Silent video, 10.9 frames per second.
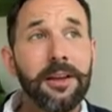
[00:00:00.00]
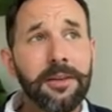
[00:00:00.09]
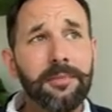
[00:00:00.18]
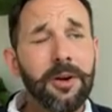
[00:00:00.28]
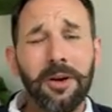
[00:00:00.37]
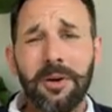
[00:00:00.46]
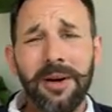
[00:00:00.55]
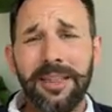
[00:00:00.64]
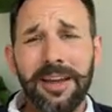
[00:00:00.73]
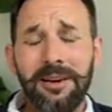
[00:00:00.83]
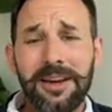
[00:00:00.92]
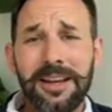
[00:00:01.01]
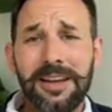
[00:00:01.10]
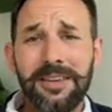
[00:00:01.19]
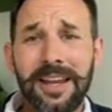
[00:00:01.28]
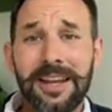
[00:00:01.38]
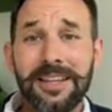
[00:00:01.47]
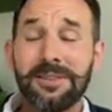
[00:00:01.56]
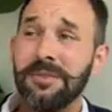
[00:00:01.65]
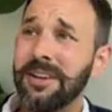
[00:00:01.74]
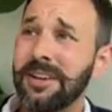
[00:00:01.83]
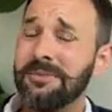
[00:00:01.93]
I am not quite there. I could never get it. So I
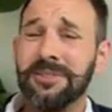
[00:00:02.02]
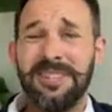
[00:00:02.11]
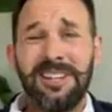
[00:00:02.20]
figured, well,